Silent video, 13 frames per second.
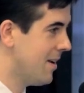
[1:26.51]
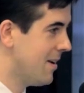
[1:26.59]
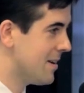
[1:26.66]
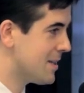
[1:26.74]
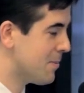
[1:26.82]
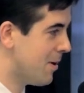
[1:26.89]

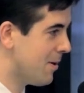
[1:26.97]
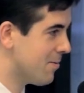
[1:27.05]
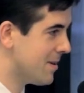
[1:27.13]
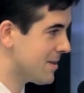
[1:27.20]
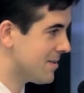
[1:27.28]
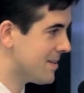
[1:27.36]
despite what
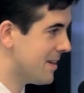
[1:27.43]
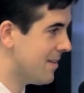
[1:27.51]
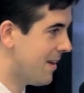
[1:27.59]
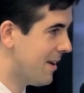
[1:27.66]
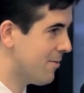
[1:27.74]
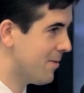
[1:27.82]
Russell said,
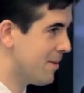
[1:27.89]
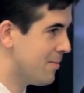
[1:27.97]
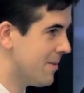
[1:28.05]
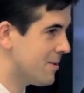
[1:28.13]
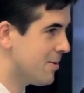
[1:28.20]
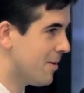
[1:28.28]
they have really
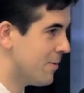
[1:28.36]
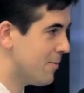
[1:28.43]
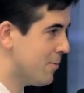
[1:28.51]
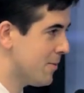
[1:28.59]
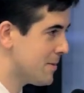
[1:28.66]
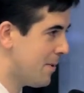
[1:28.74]
been the driving
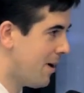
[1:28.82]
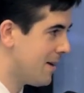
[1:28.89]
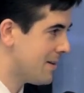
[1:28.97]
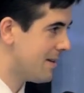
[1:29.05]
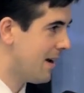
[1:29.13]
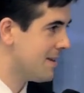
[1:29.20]
force
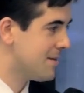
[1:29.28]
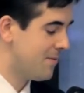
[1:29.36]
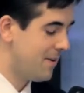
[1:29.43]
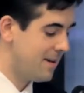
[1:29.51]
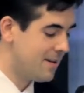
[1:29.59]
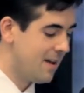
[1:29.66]
behind today's
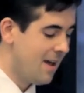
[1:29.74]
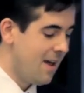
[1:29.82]
event